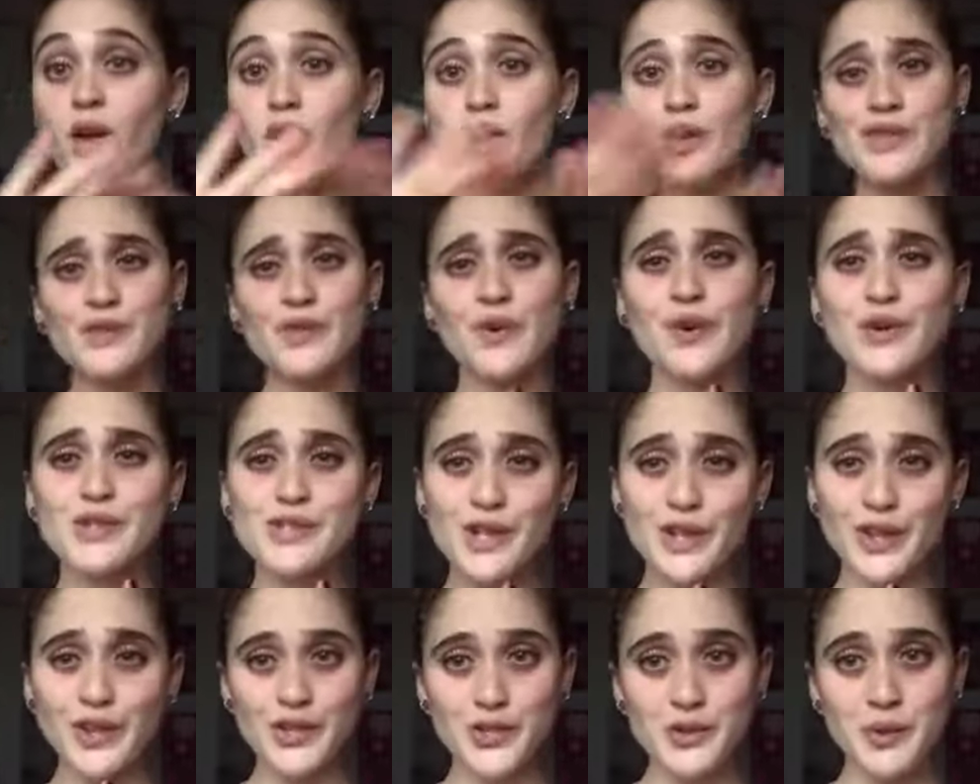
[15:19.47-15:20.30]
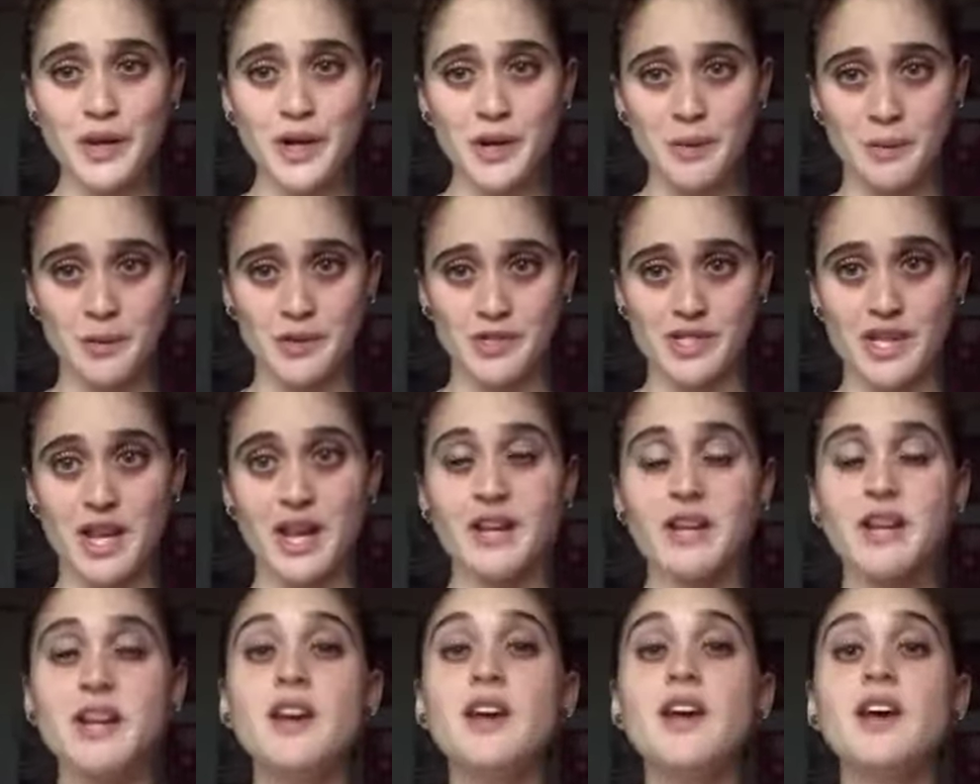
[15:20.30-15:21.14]
Let's focus on the 20%.
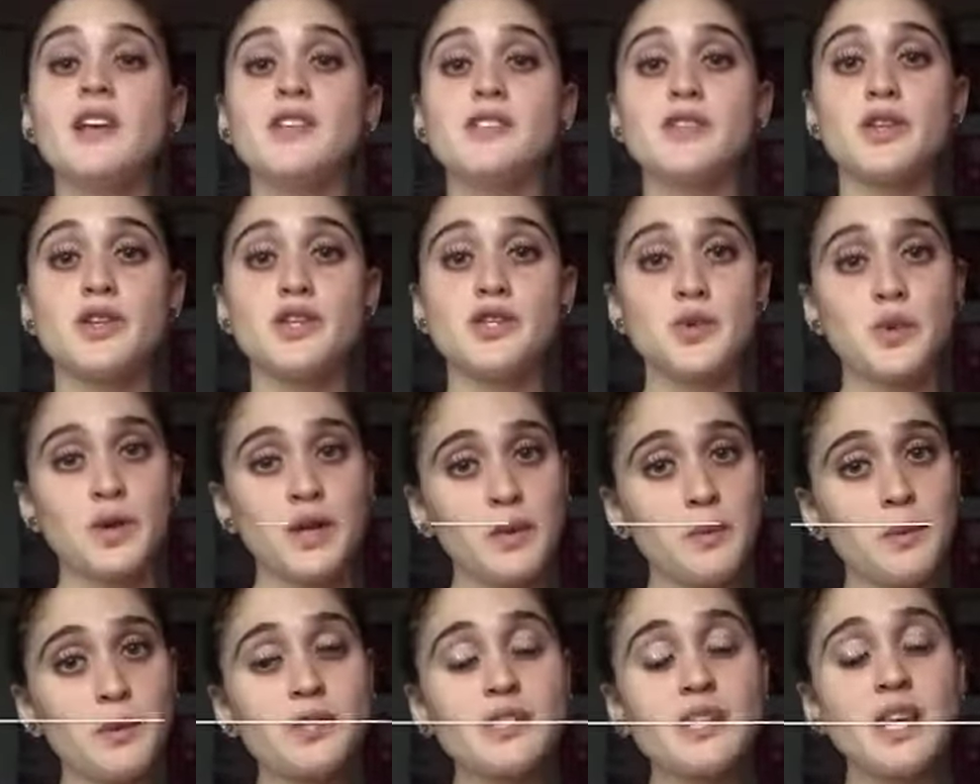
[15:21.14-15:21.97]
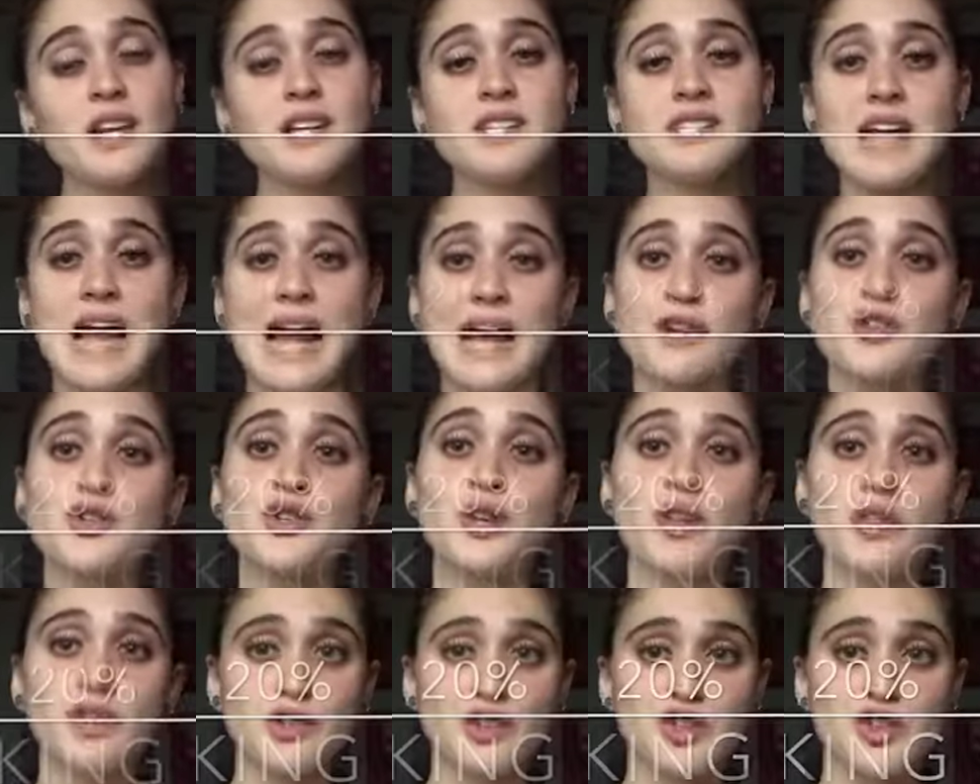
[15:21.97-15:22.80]
So the 20% is
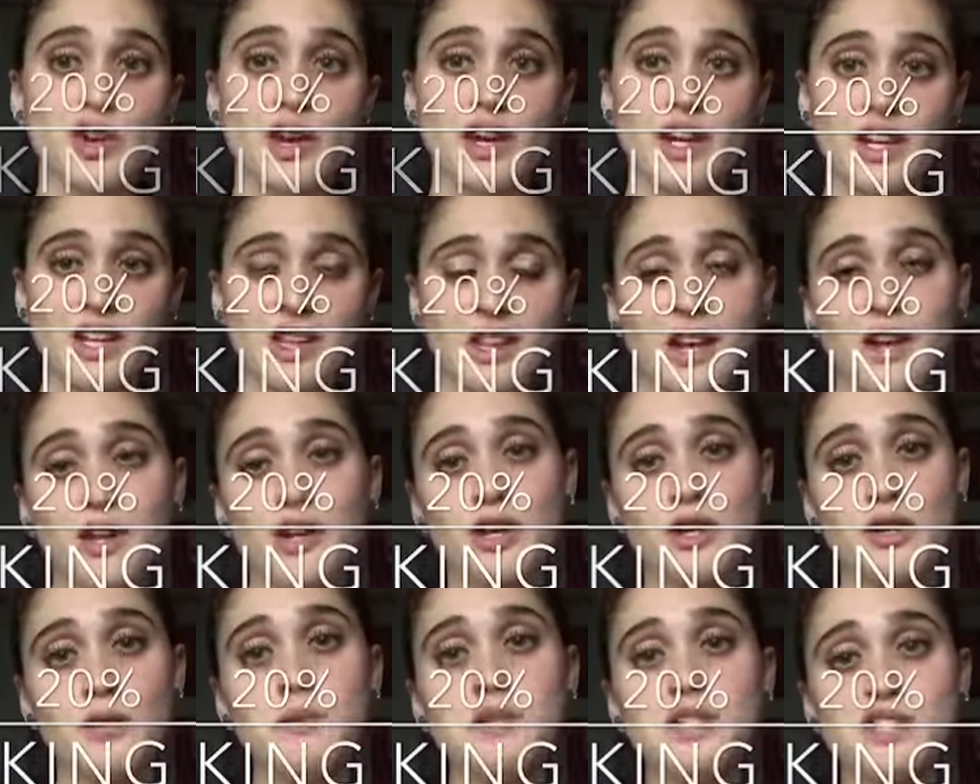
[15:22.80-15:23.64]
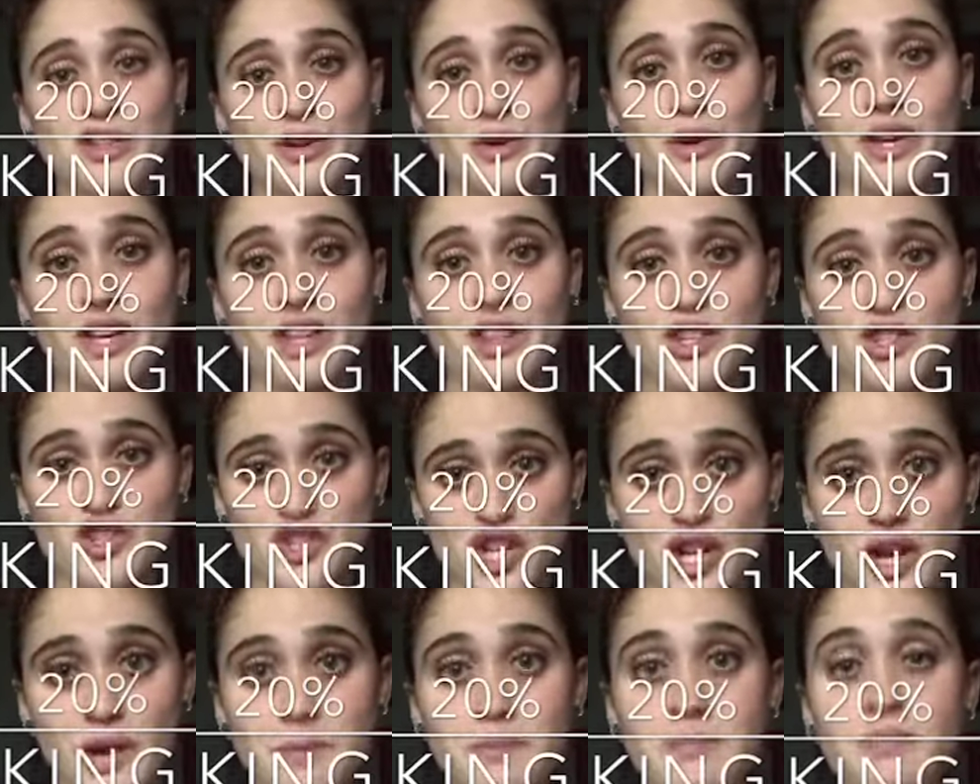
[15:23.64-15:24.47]
actually the training that you're going to be doing in the
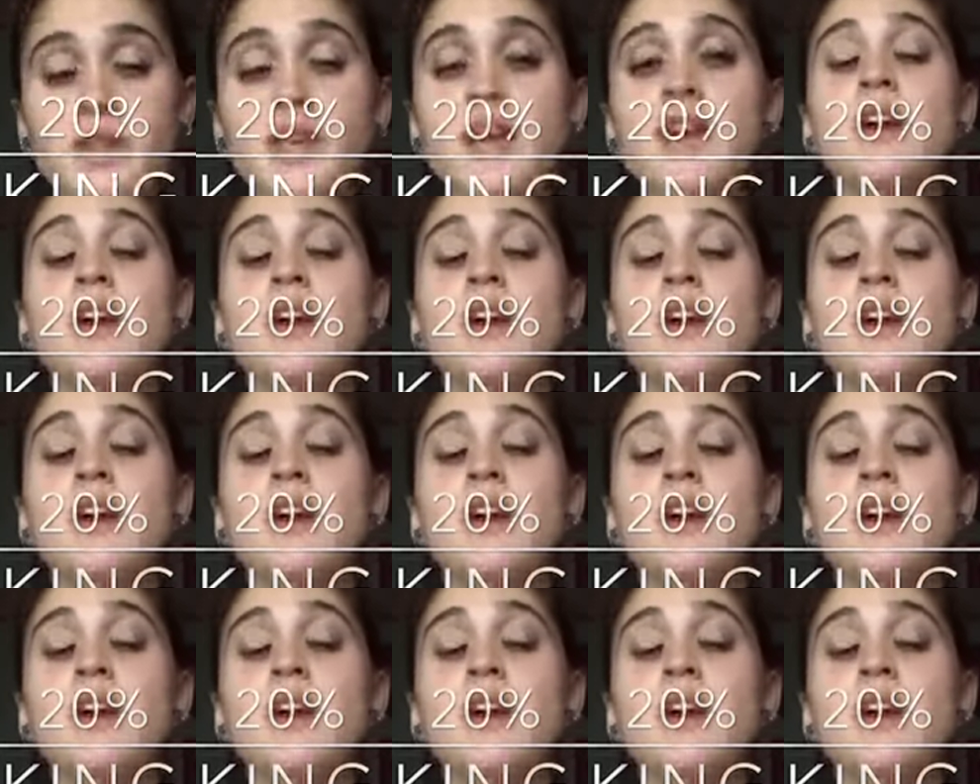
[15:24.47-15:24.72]
gym.